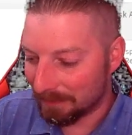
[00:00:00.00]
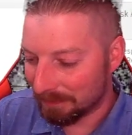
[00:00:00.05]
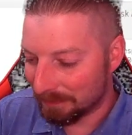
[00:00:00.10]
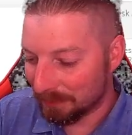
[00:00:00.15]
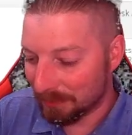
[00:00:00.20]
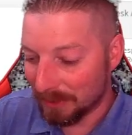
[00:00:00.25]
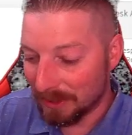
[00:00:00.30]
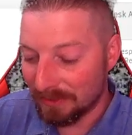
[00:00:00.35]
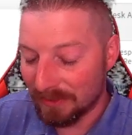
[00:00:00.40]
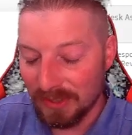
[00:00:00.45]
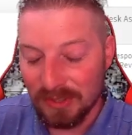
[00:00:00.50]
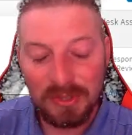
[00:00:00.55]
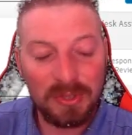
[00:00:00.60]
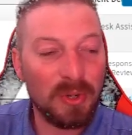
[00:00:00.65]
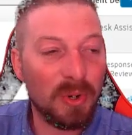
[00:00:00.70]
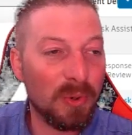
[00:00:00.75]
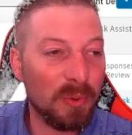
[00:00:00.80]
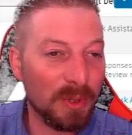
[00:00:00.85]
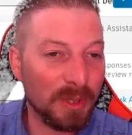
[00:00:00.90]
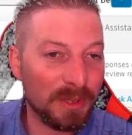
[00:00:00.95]
previous
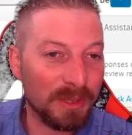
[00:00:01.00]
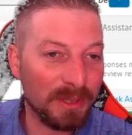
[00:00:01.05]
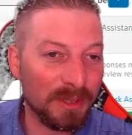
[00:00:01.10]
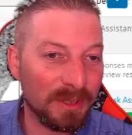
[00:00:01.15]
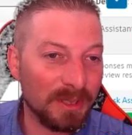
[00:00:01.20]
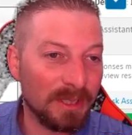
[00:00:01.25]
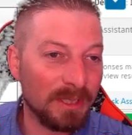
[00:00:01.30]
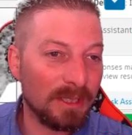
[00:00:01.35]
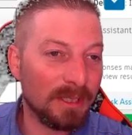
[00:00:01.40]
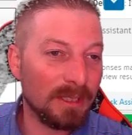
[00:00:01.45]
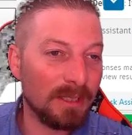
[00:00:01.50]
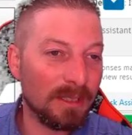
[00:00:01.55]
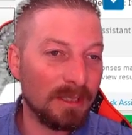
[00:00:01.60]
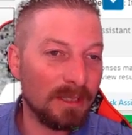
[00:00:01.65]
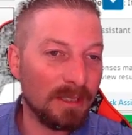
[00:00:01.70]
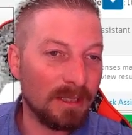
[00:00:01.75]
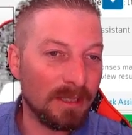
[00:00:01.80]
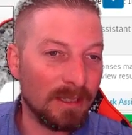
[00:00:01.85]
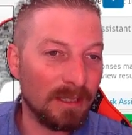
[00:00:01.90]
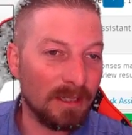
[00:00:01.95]
coworker
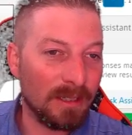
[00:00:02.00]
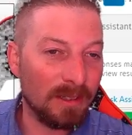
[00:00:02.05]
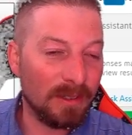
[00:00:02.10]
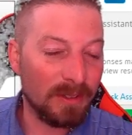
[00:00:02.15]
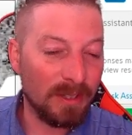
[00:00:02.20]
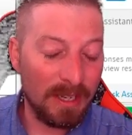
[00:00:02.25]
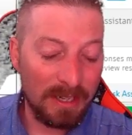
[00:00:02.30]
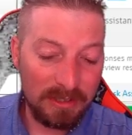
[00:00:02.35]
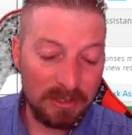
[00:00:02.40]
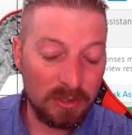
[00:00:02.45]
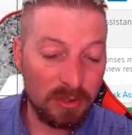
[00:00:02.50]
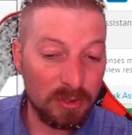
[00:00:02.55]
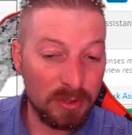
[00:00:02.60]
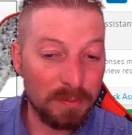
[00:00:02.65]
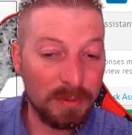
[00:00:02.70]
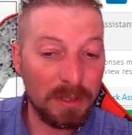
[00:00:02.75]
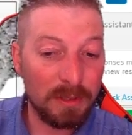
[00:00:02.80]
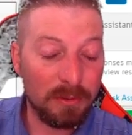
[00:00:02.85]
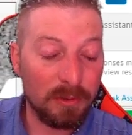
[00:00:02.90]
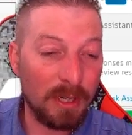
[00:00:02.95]
that actually used to
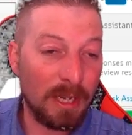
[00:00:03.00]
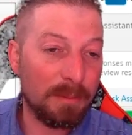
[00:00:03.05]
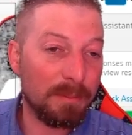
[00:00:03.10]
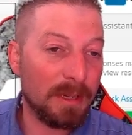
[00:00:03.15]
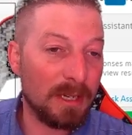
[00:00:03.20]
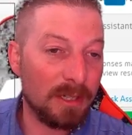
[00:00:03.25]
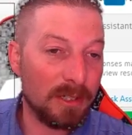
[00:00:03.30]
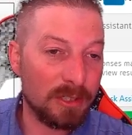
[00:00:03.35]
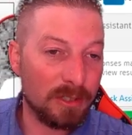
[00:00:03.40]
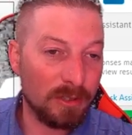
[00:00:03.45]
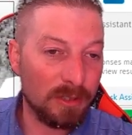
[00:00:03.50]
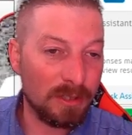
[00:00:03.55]
be the CRAD manager.